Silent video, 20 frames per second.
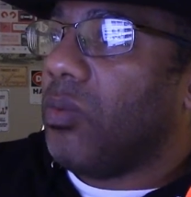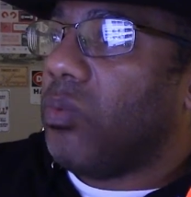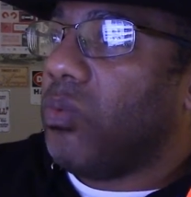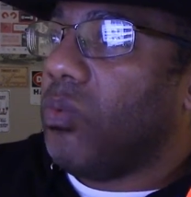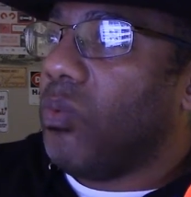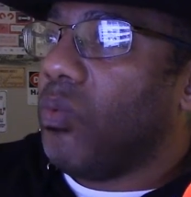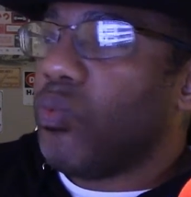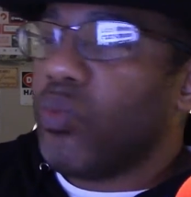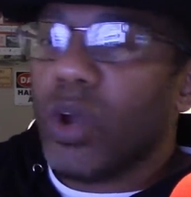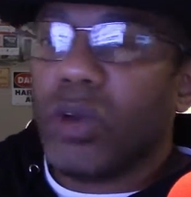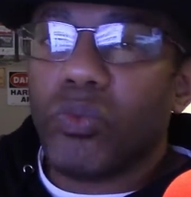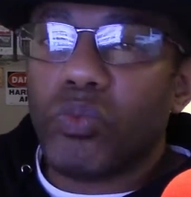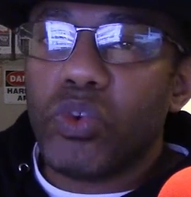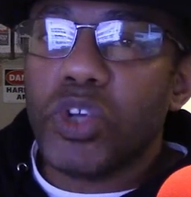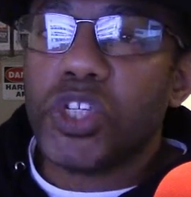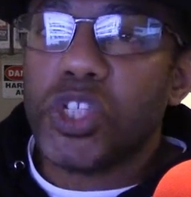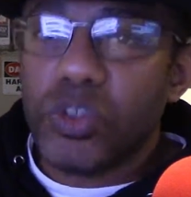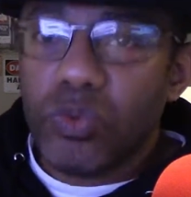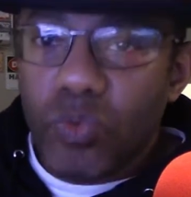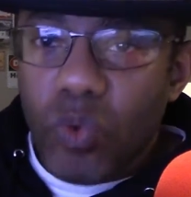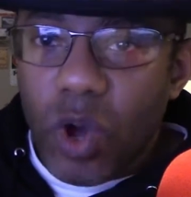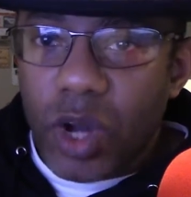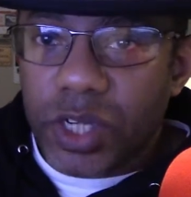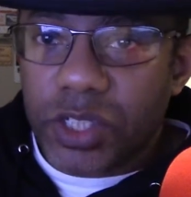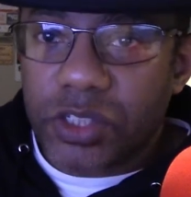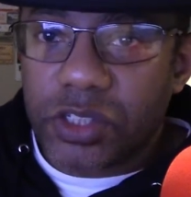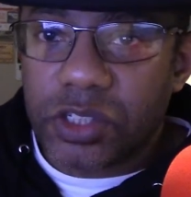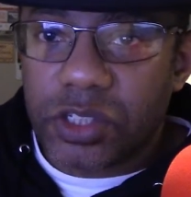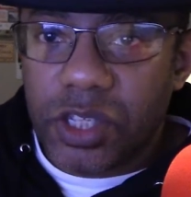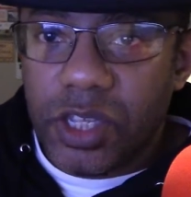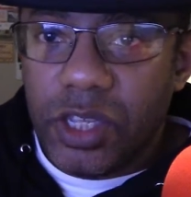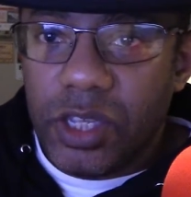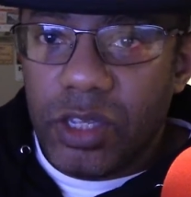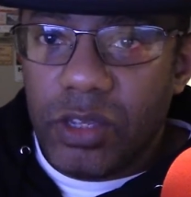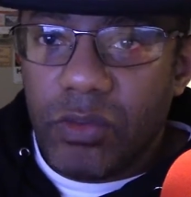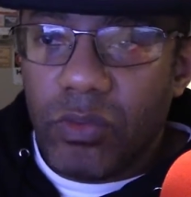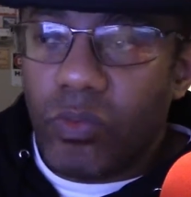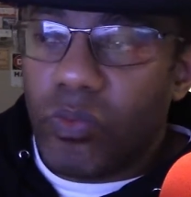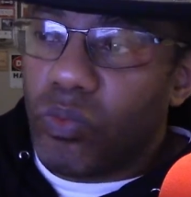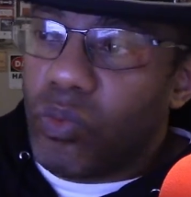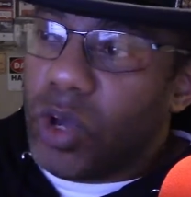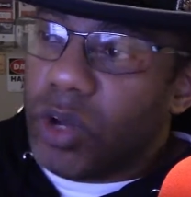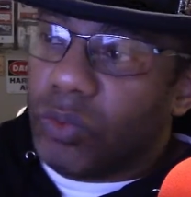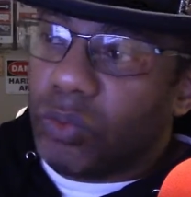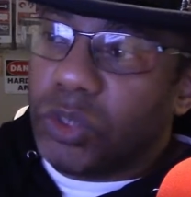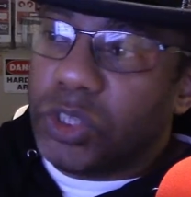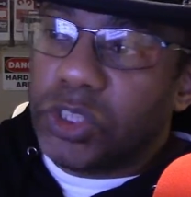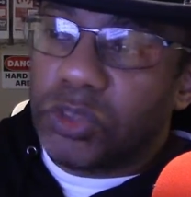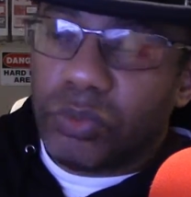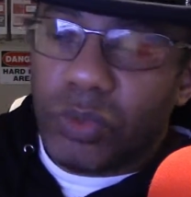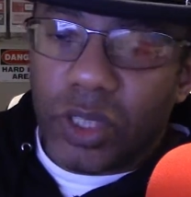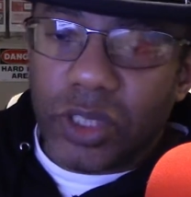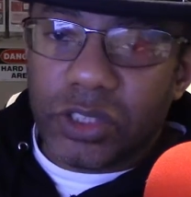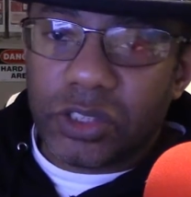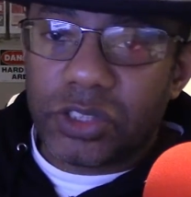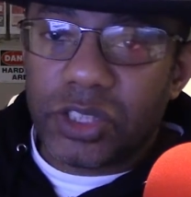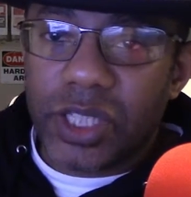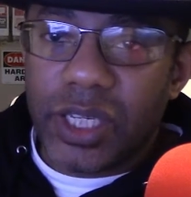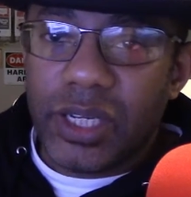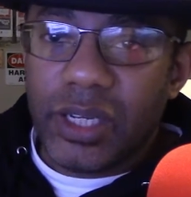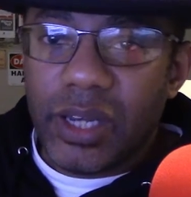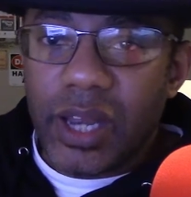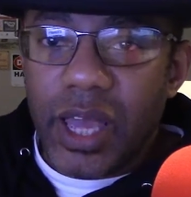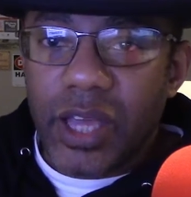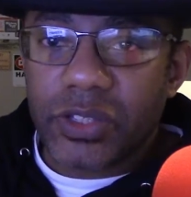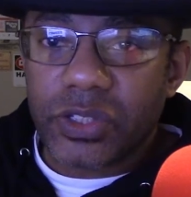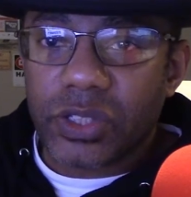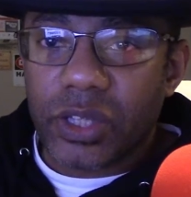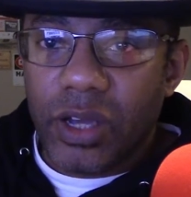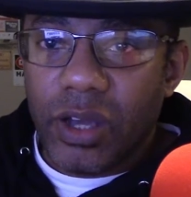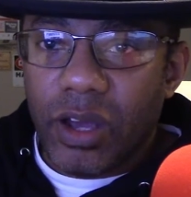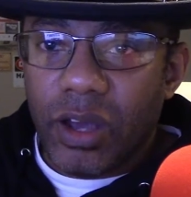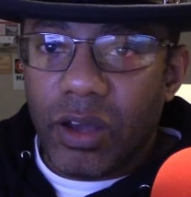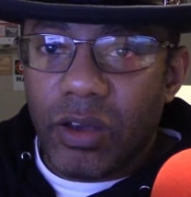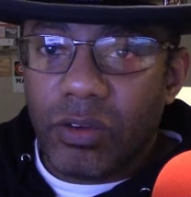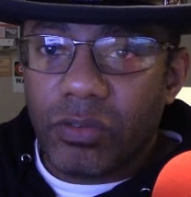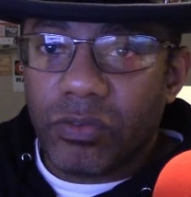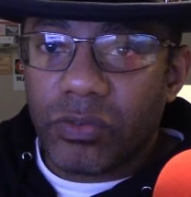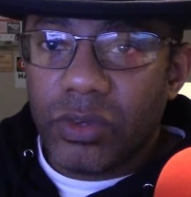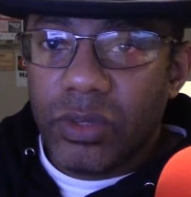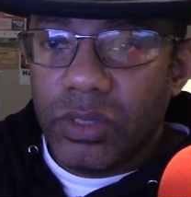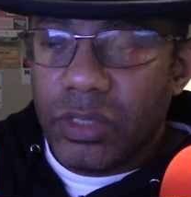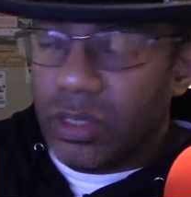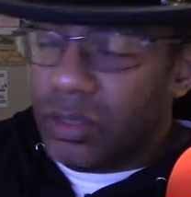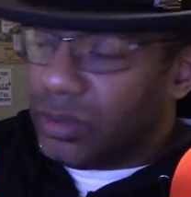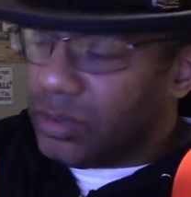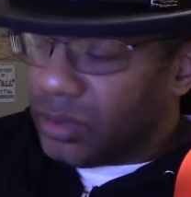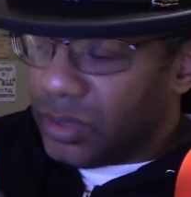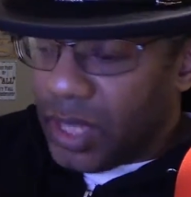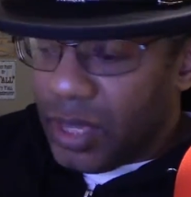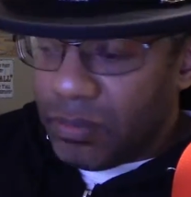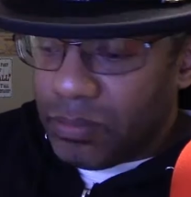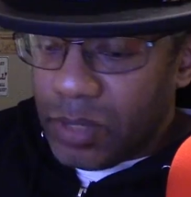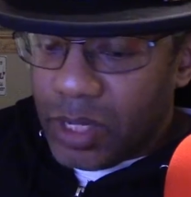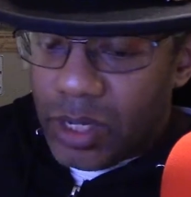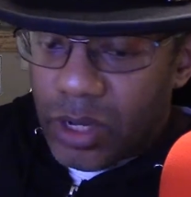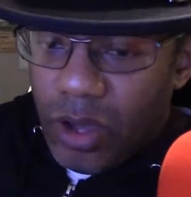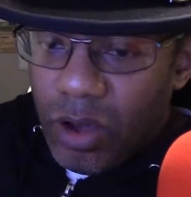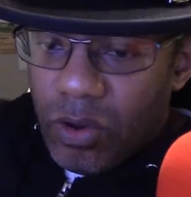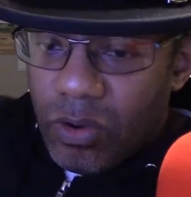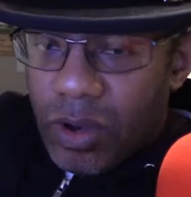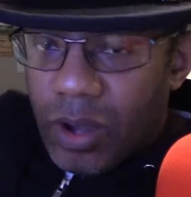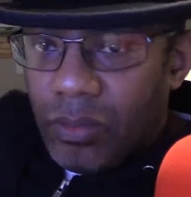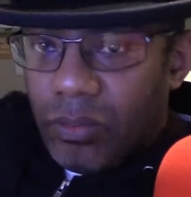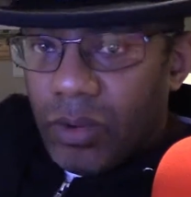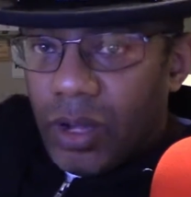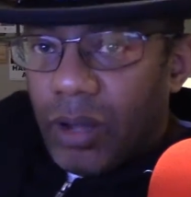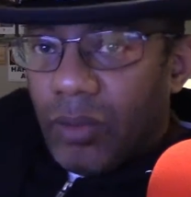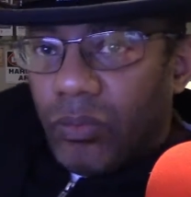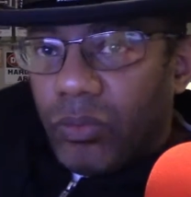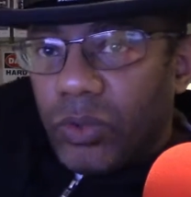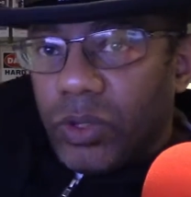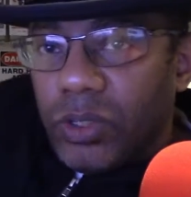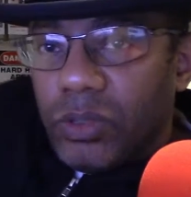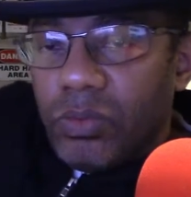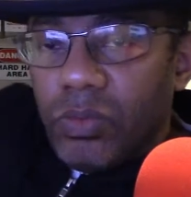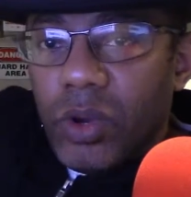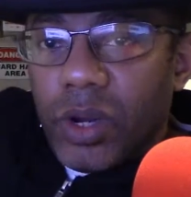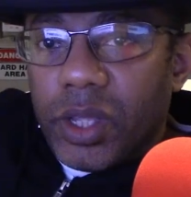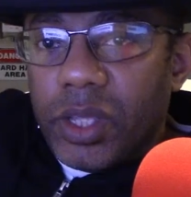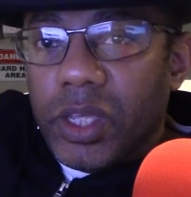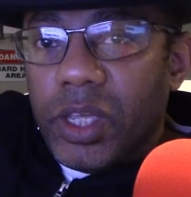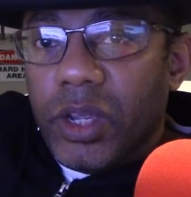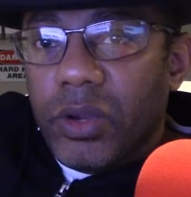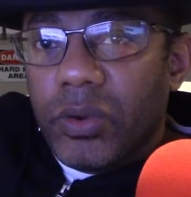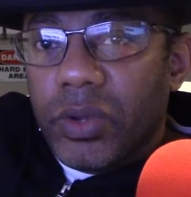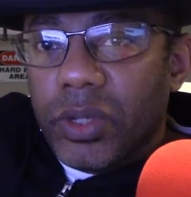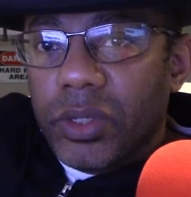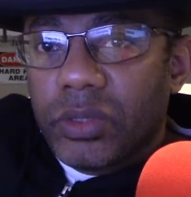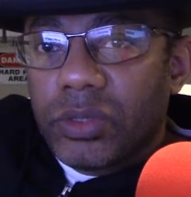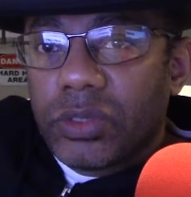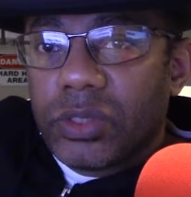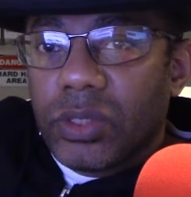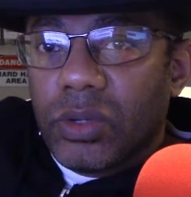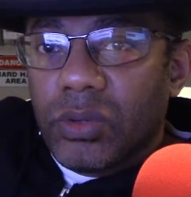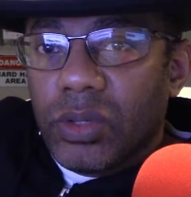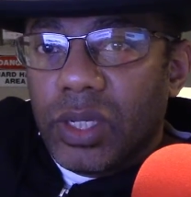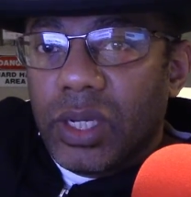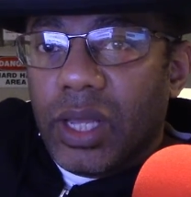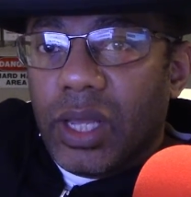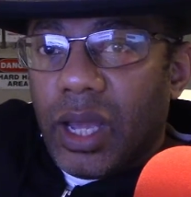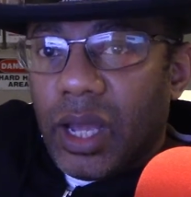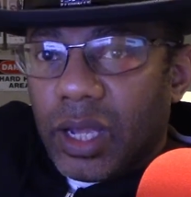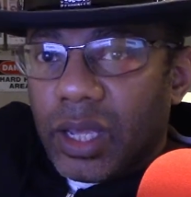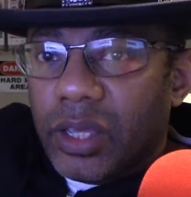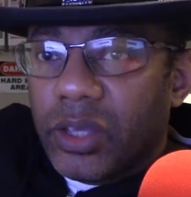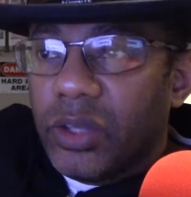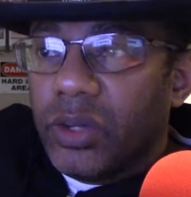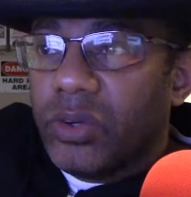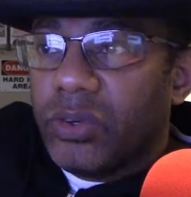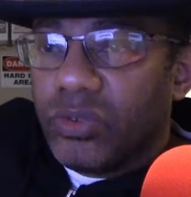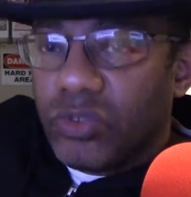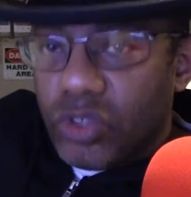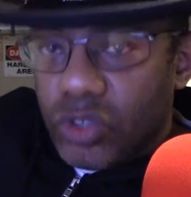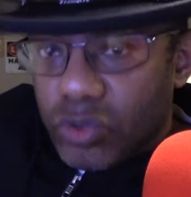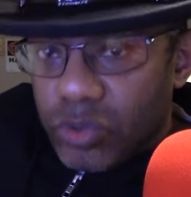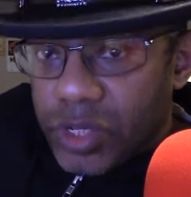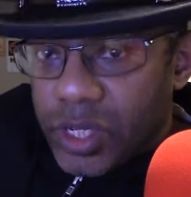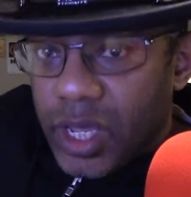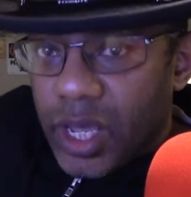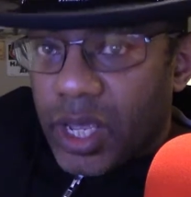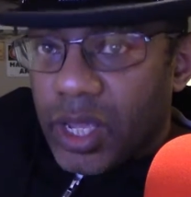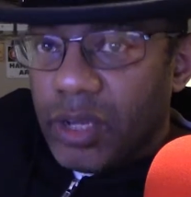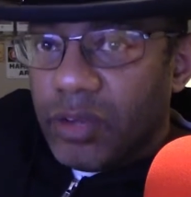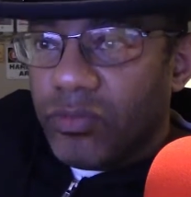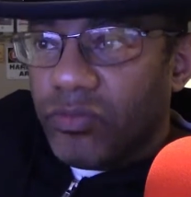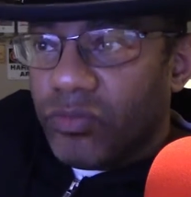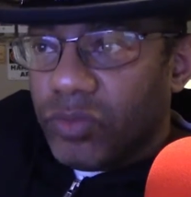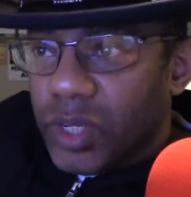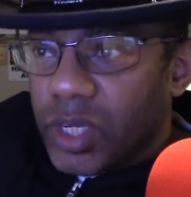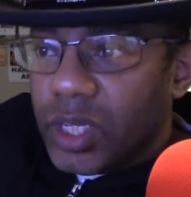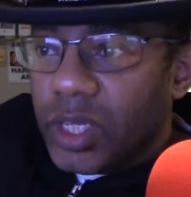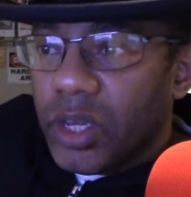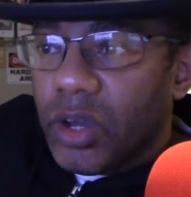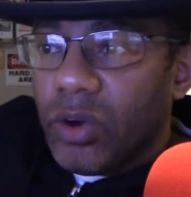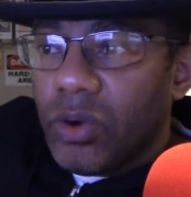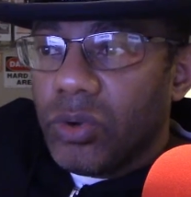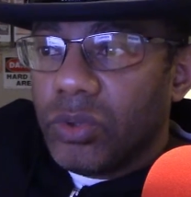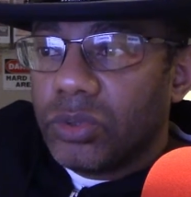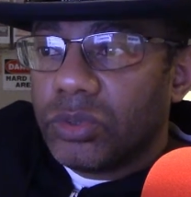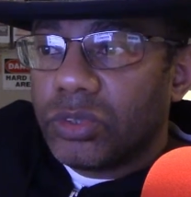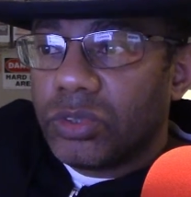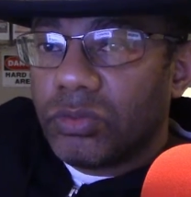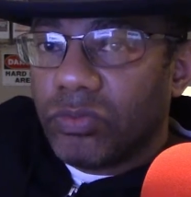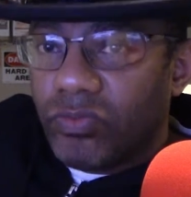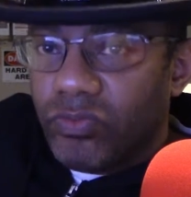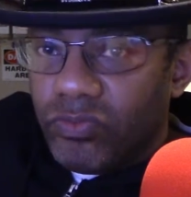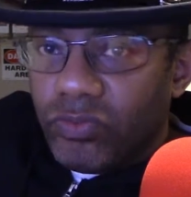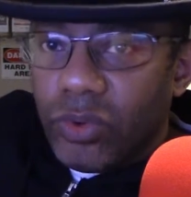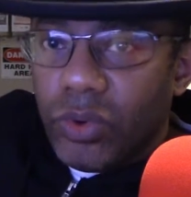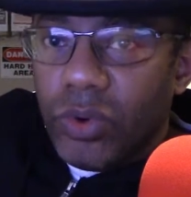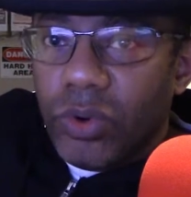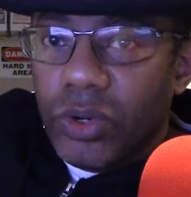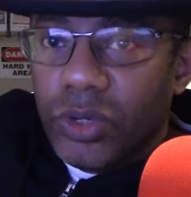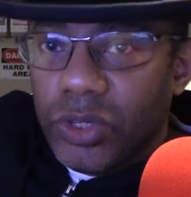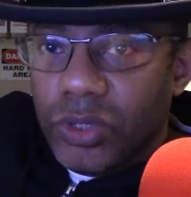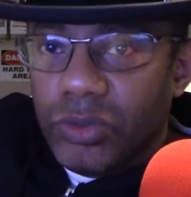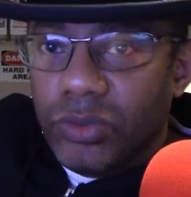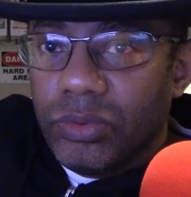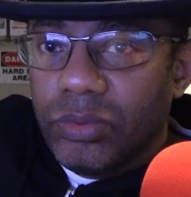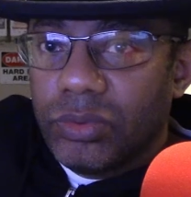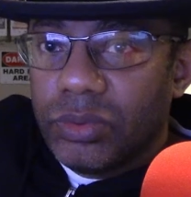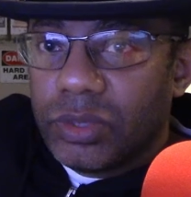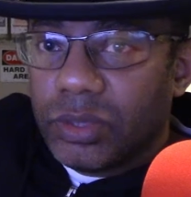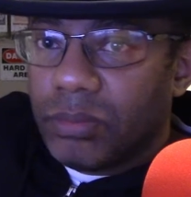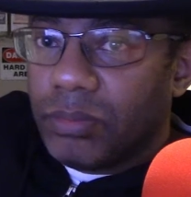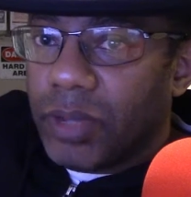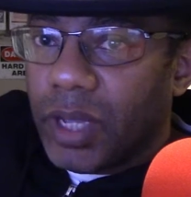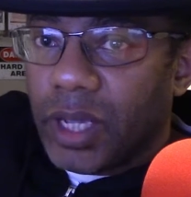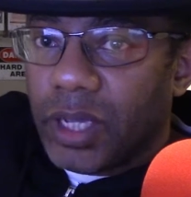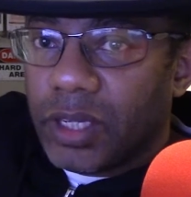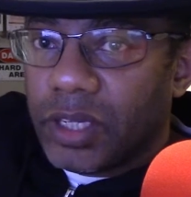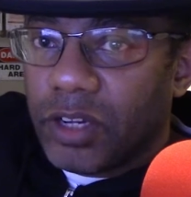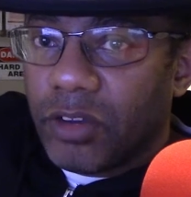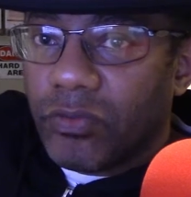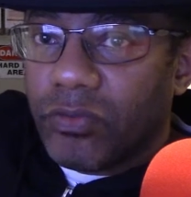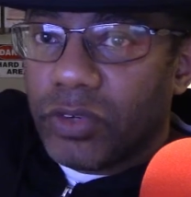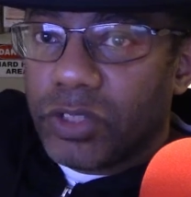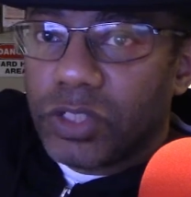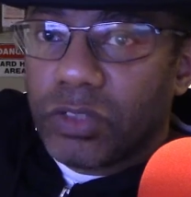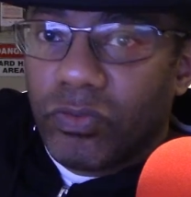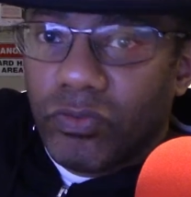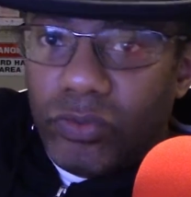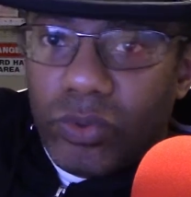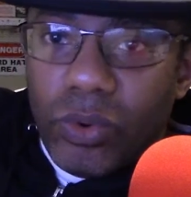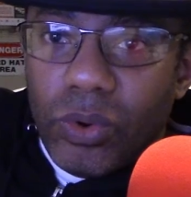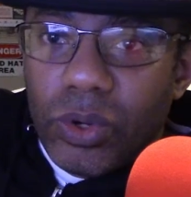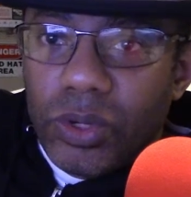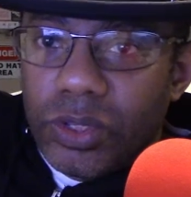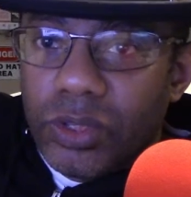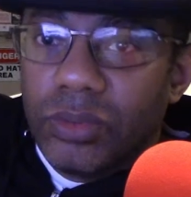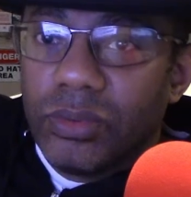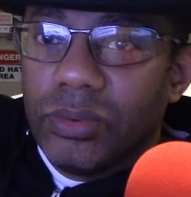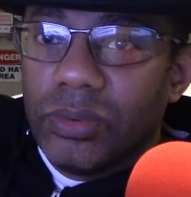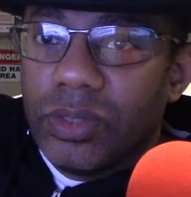What would you want to see? What would you want to see less of? Let me know. I really want to hear it so that I can create videos for you to make a difference for you.